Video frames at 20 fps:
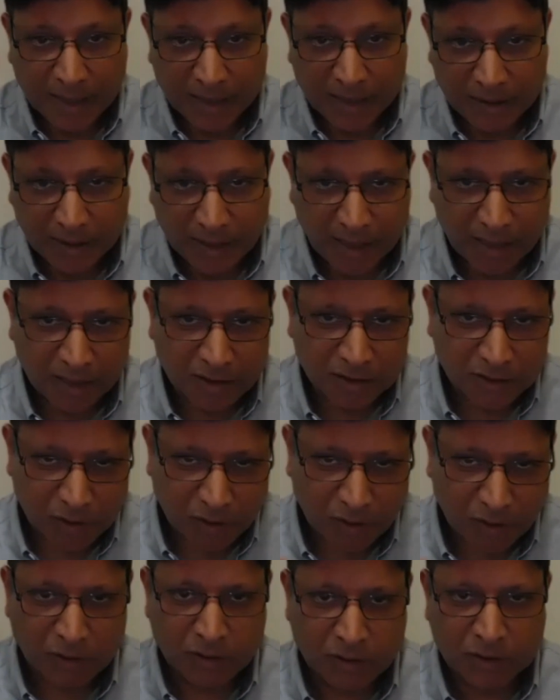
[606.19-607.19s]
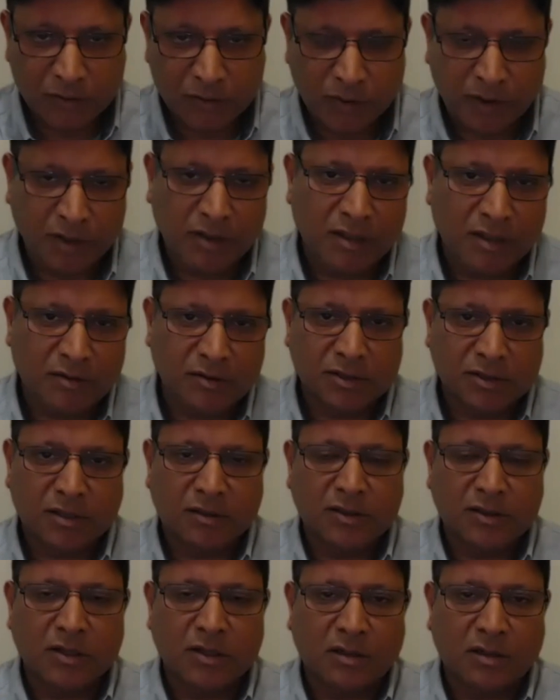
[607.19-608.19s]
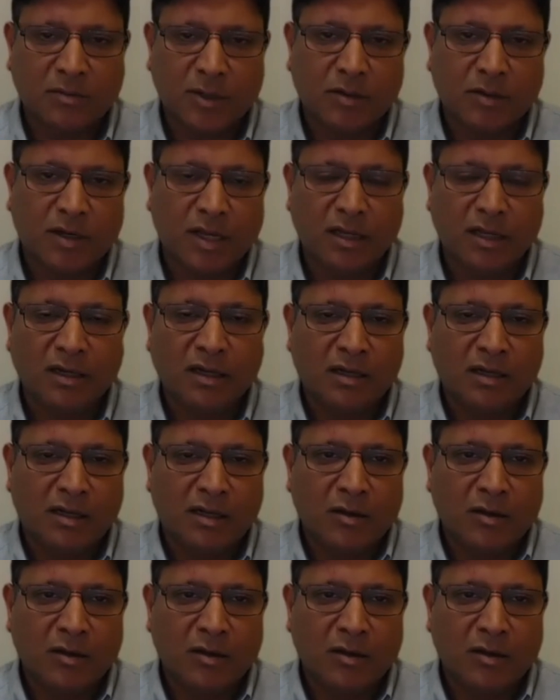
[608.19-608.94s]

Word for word: That is also when you need to start talking about, okay,